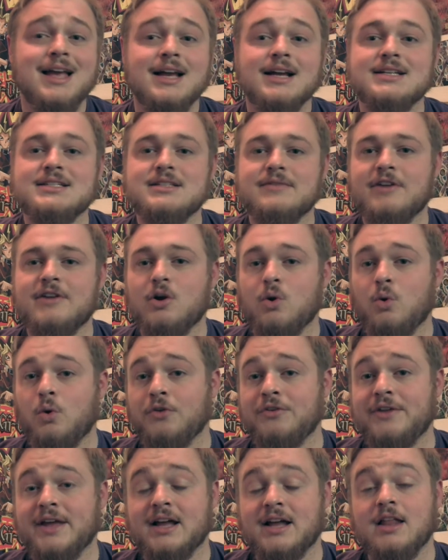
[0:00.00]
That's a very
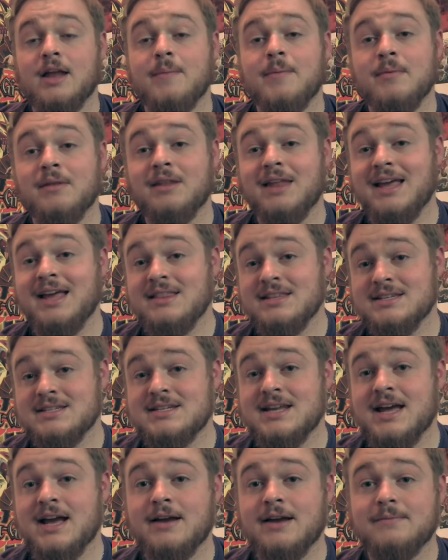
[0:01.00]
old deck. A lot of people like this
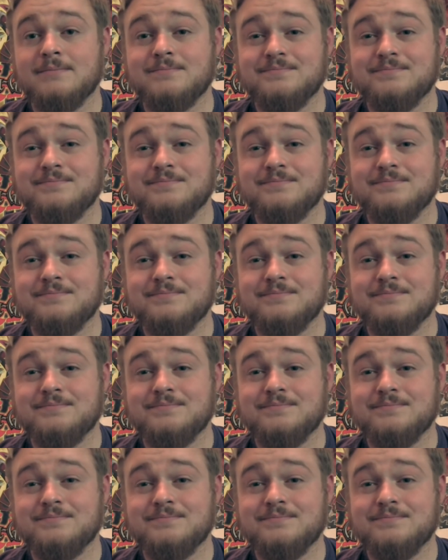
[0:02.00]
deck.